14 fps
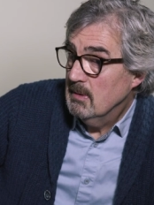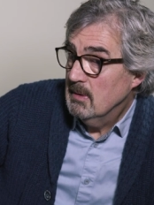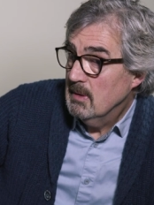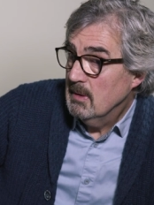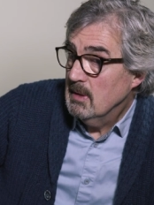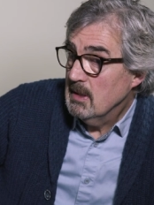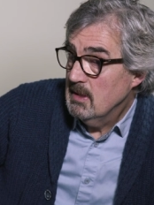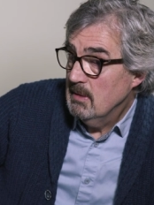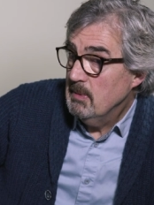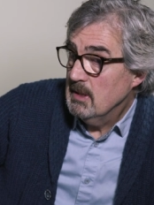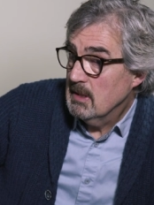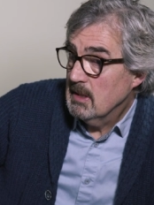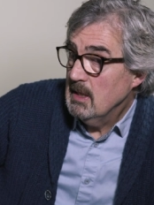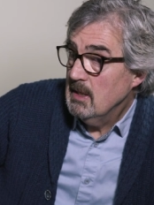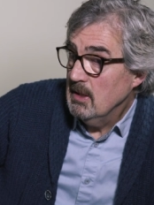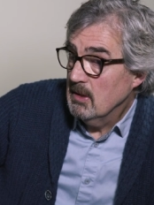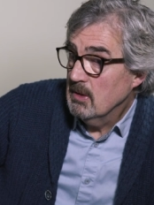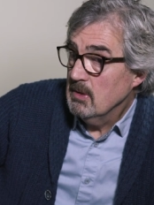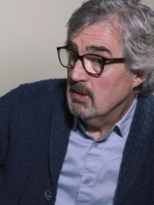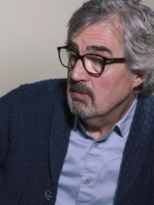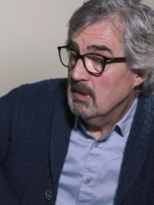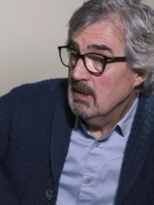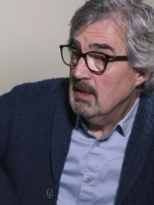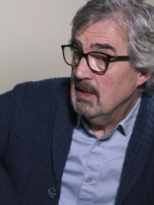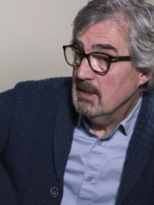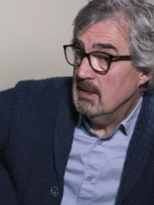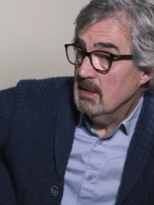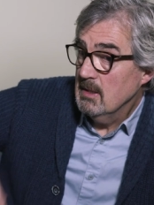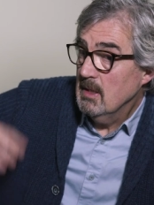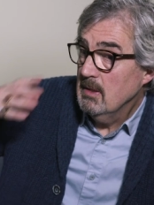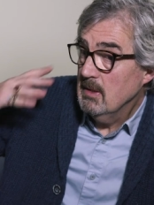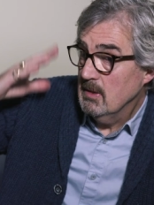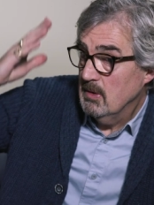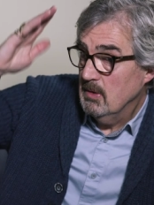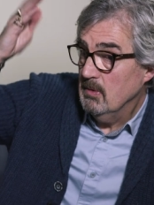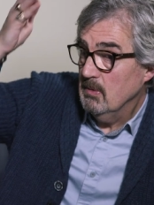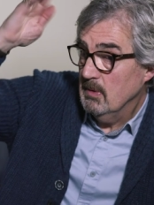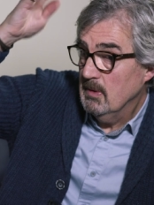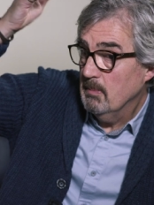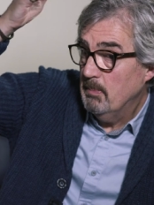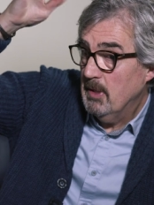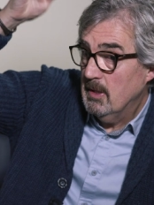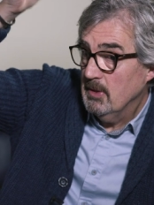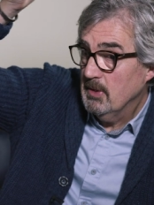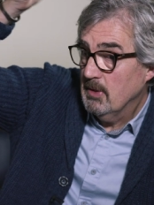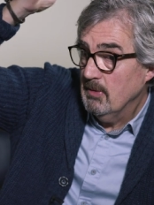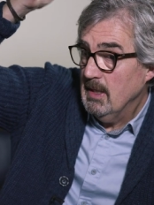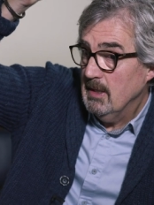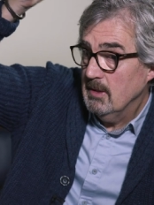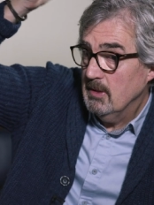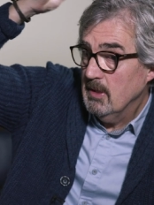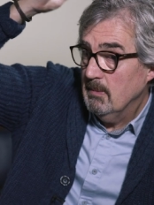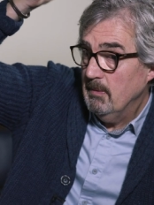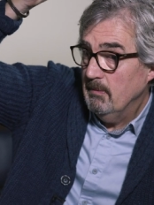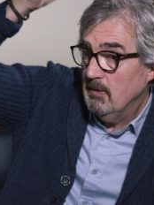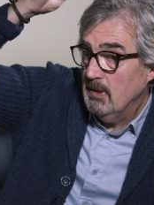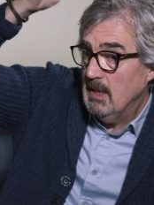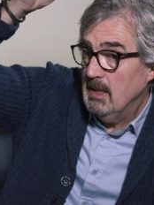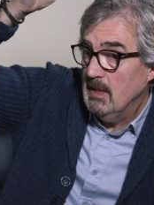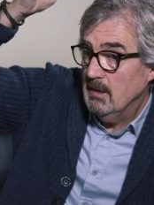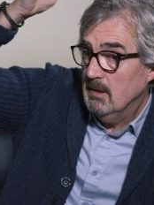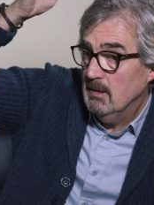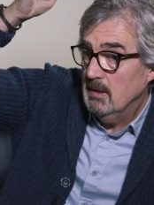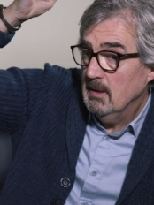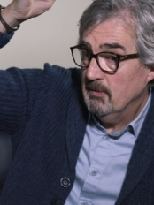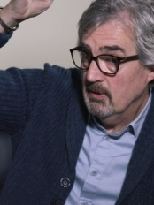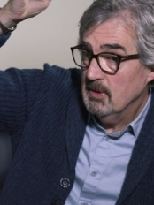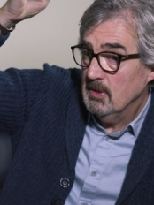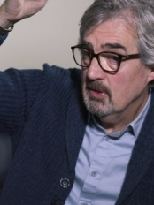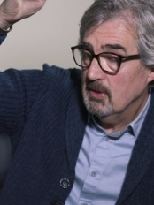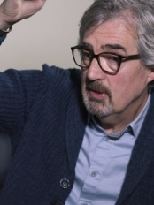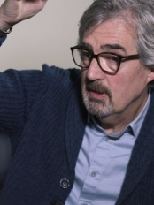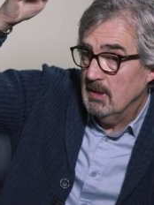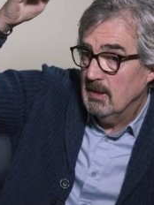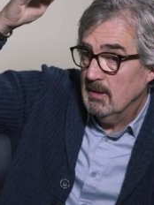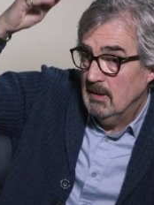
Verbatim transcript: Yeah. That's a bit scary because you realize it's nothing to do with the posh, grand top of your head, if there is such a thing.